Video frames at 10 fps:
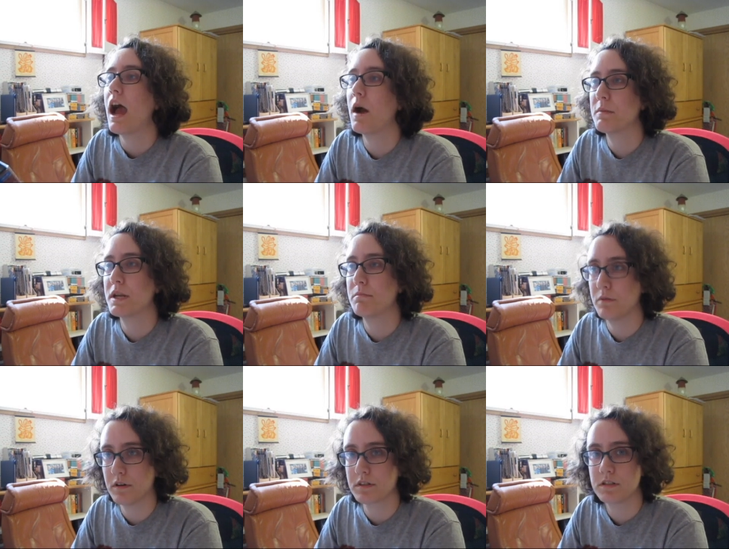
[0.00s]
many
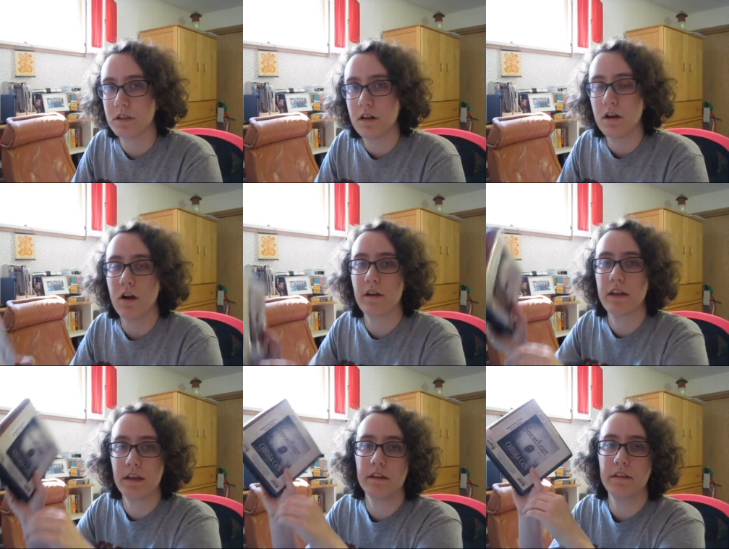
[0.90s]
books are
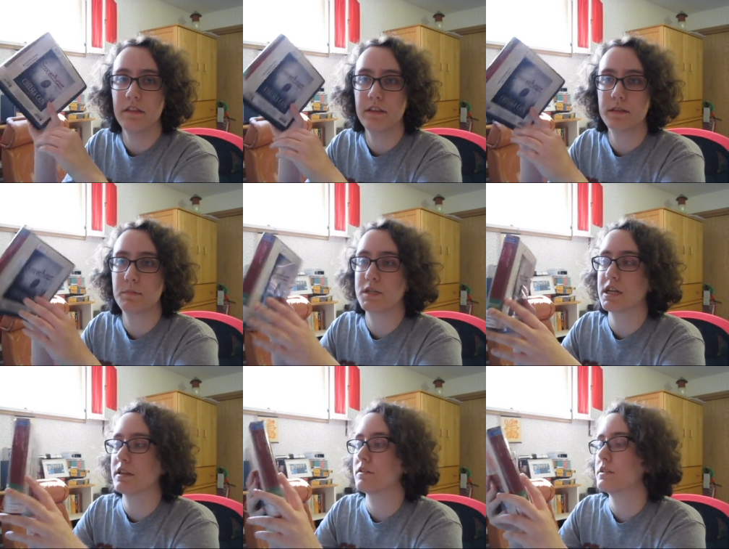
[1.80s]
in this
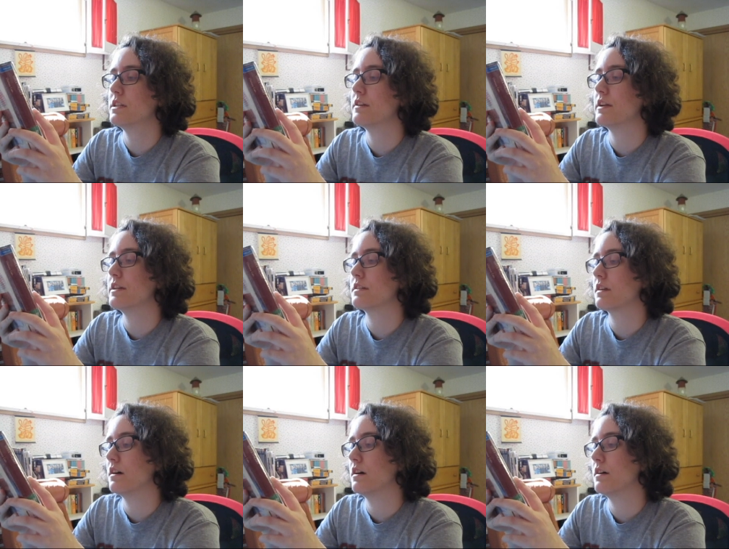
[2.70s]
particular series.
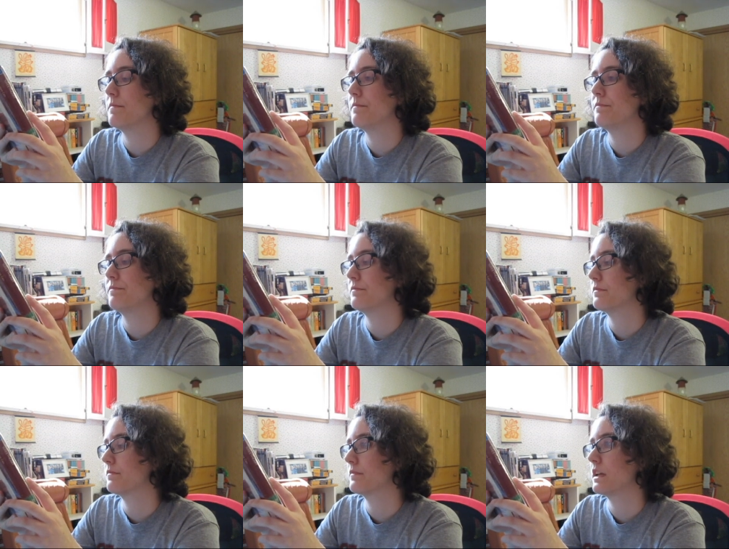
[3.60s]
I
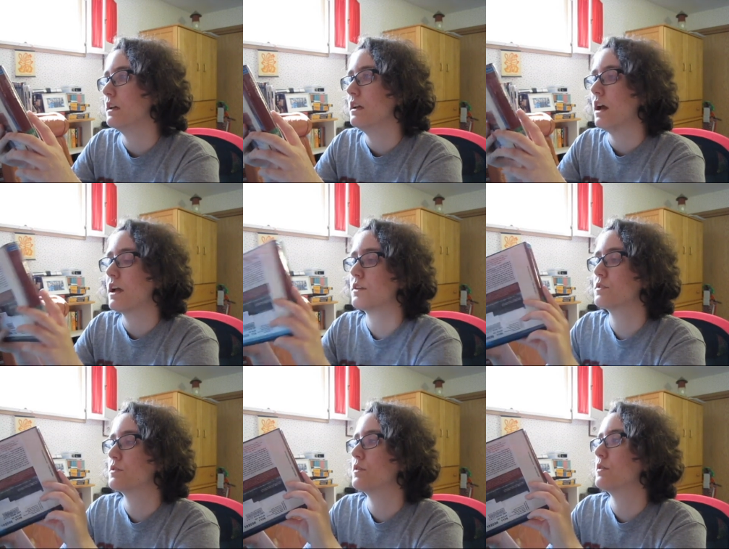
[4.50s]

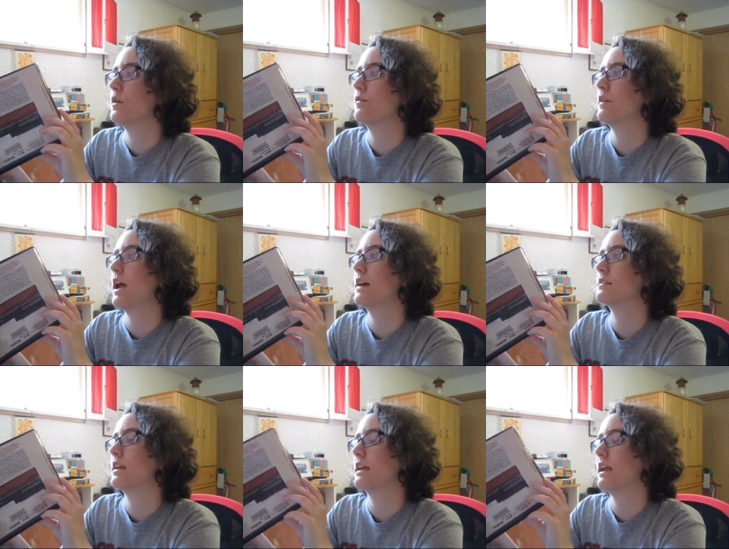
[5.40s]
also don't know if it
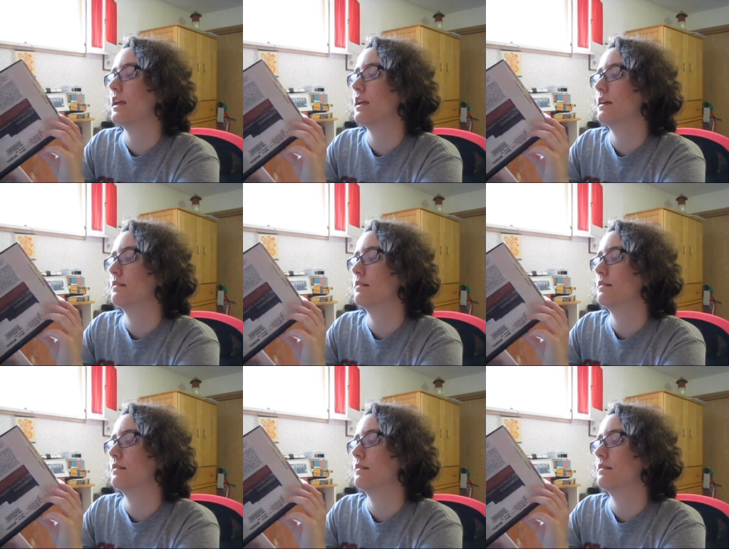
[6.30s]
has, like, a